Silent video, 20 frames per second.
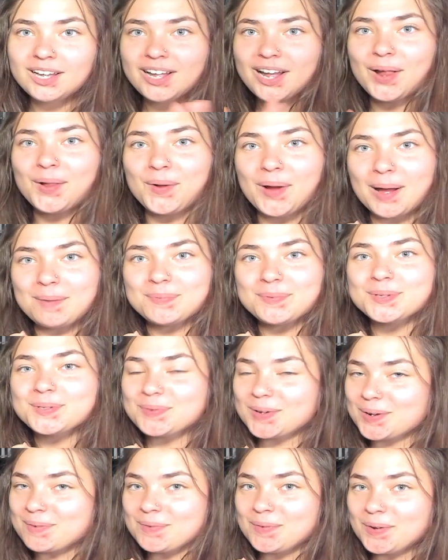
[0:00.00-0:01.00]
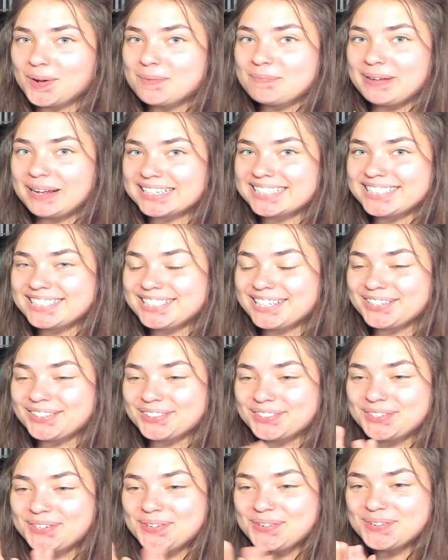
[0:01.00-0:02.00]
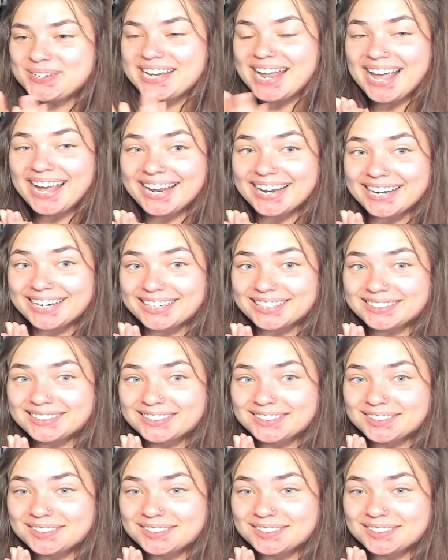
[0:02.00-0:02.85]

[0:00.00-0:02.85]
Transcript: Hello, apples. Welcome back to the channel. Today,